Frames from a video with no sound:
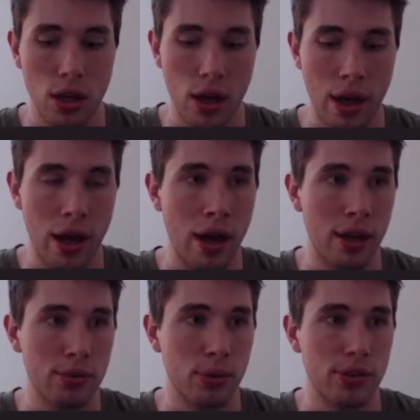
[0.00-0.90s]
I
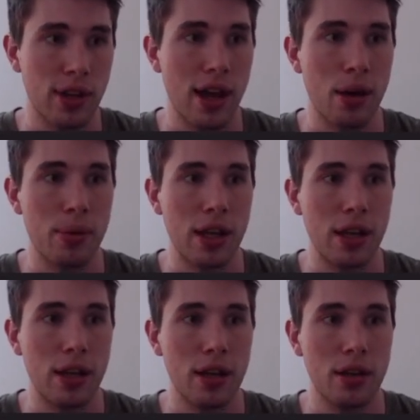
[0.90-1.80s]
guess we'll say how
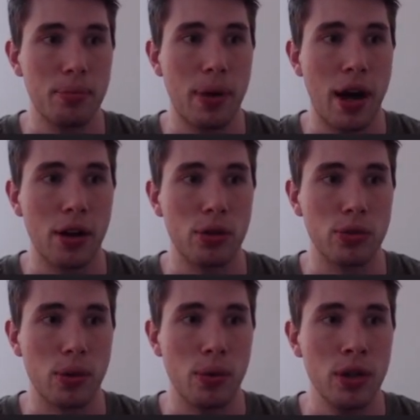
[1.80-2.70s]
many particles
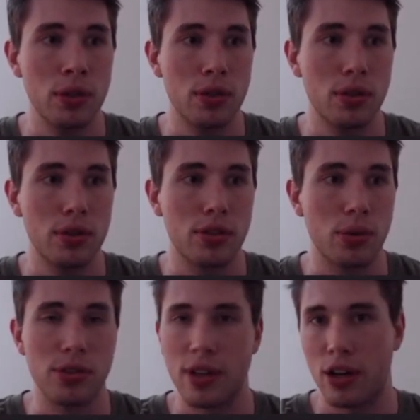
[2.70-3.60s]
we want. So we'll
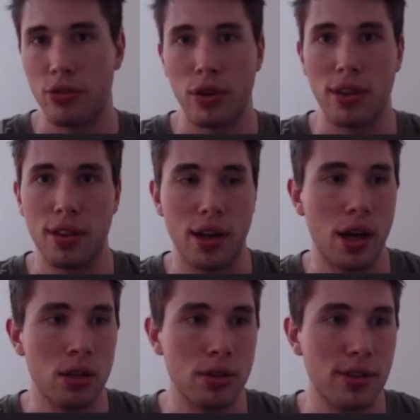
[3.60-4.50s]
start off with
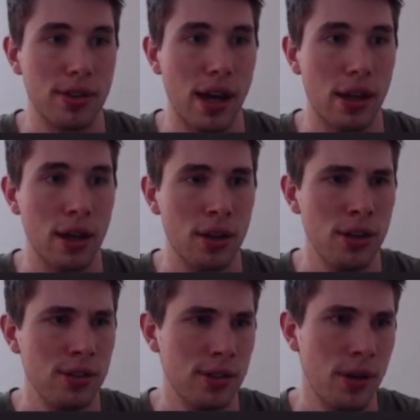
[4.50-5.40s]
100, see how that
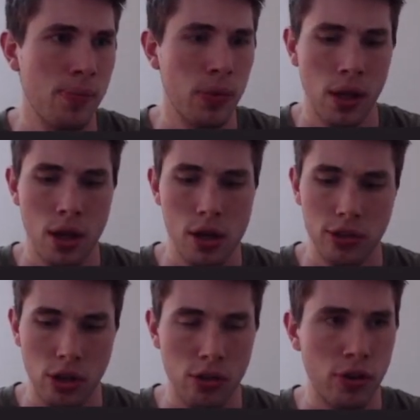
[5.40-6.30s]
goes.
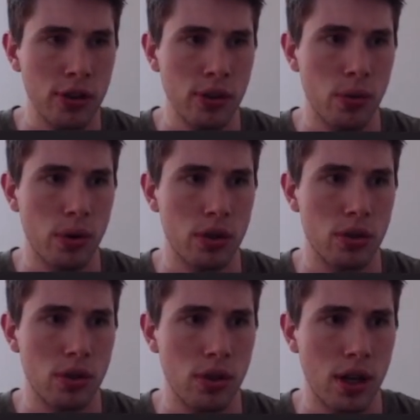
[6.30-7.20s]
So the first thing we want to
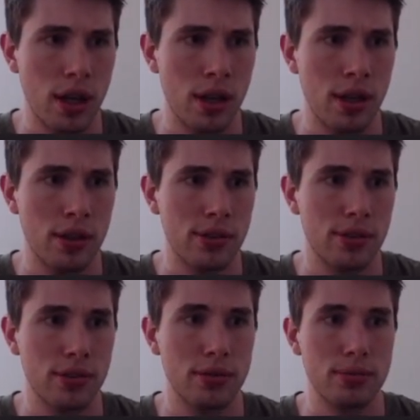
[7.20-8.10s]
do is
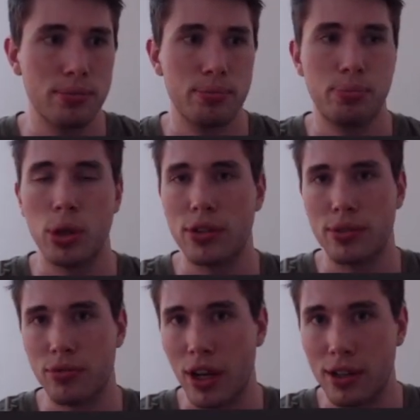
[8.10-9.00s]
put
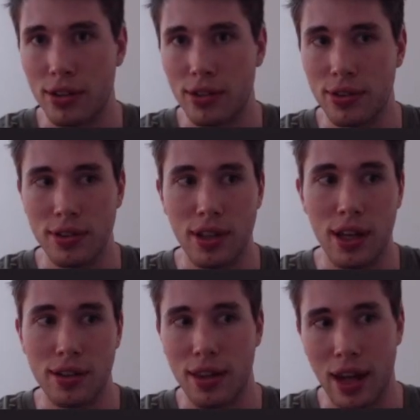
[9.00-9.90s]
some vectors
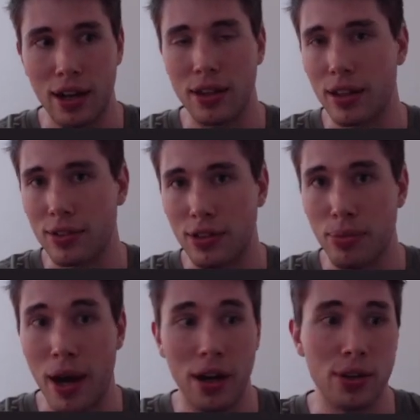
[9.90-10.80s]
into that list of
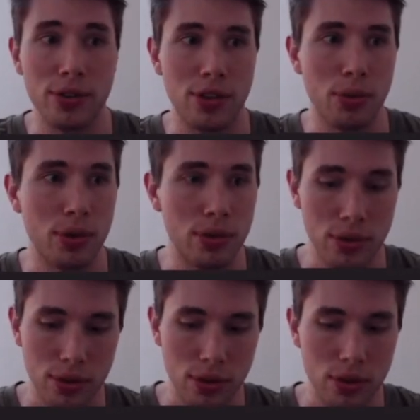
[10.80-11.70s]
particles. So we'll
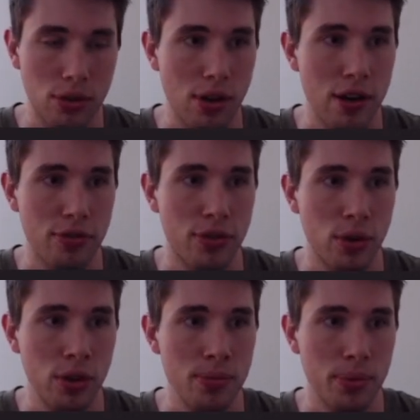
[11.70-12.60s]
create a for loop.